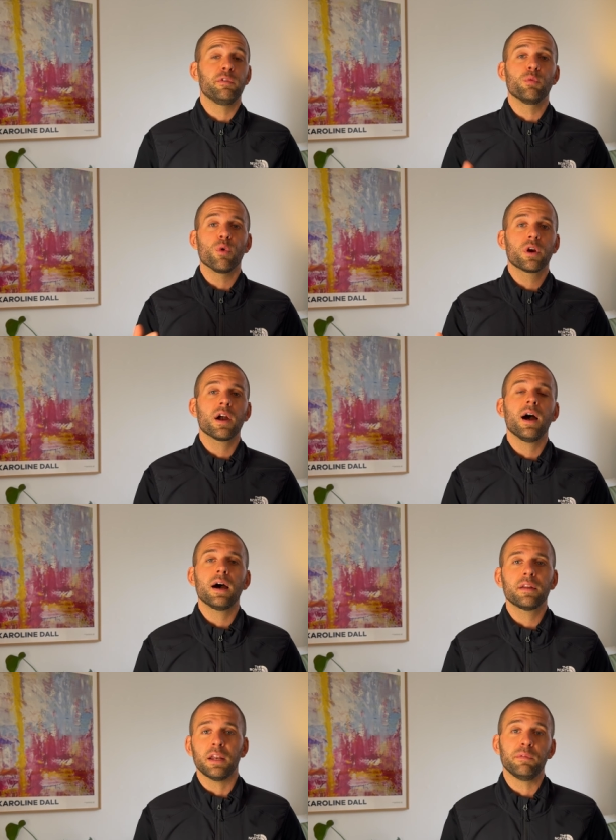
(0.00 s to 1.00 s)
you work
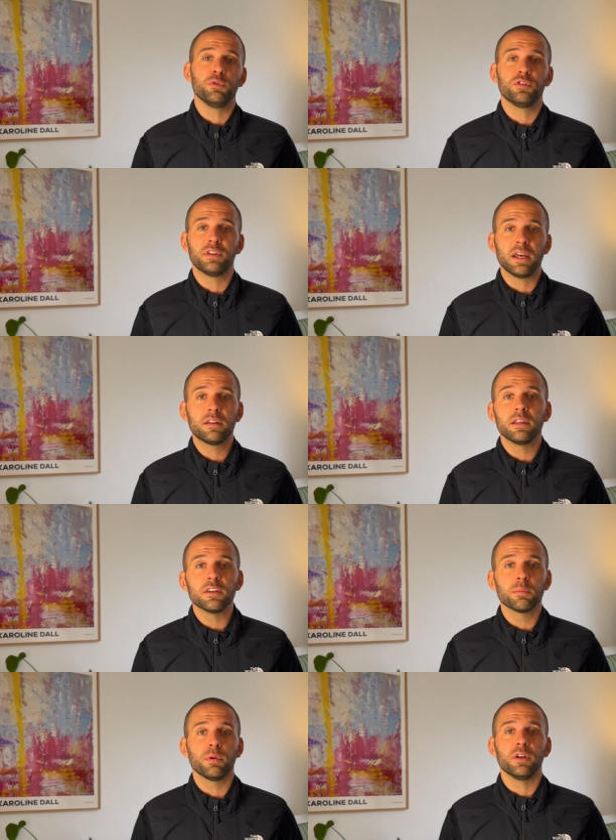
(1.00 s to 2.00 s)
hard and if you stay
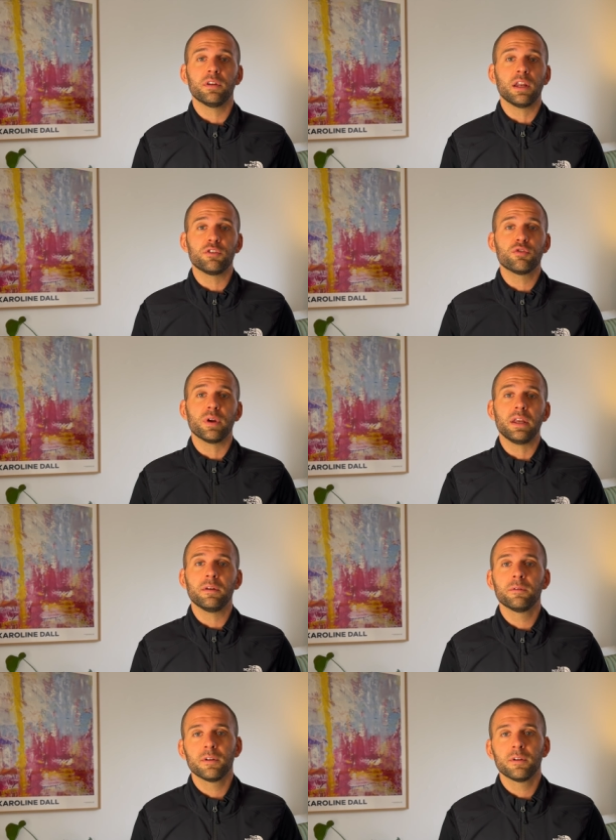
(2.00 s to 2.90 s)
disciplined and train.